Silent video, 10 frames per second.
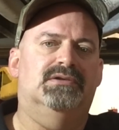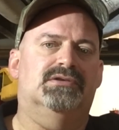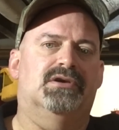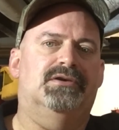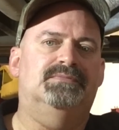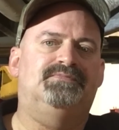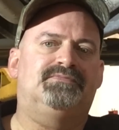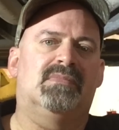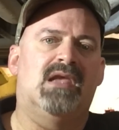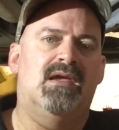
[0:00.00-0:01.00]
So
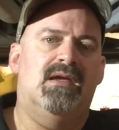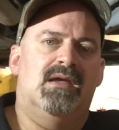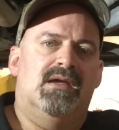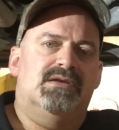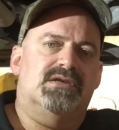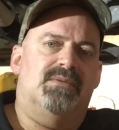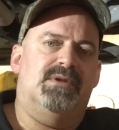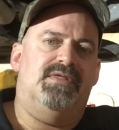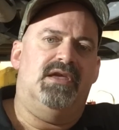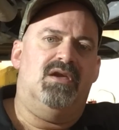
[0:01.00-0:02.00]

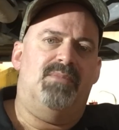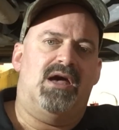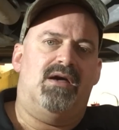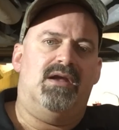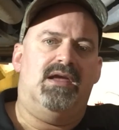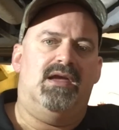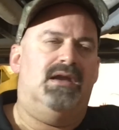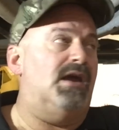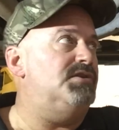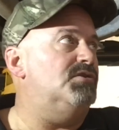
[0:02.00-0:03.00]
something to think about.
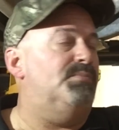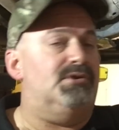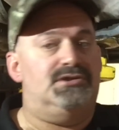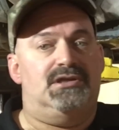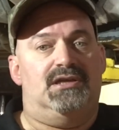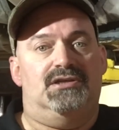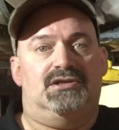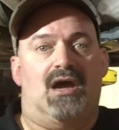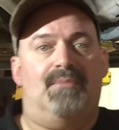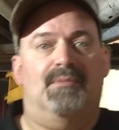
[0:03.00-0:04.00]
And I do appreciate you
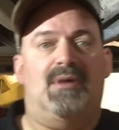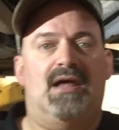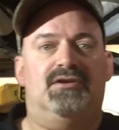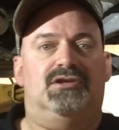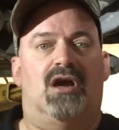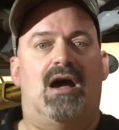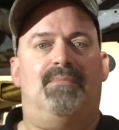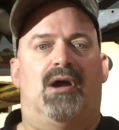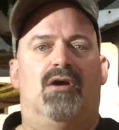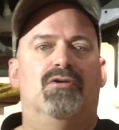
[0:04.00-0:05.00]
stopping by the
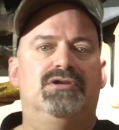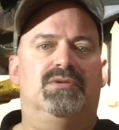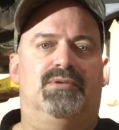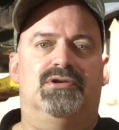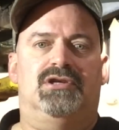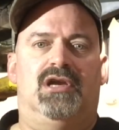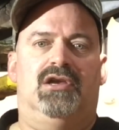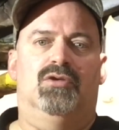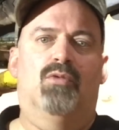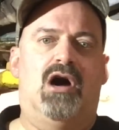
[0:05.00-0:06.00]
shop. I always
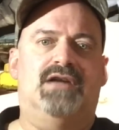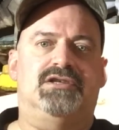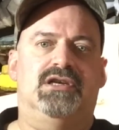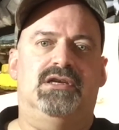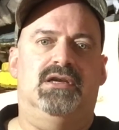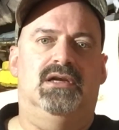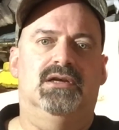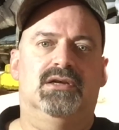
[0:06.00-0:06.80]
appreciate you watching.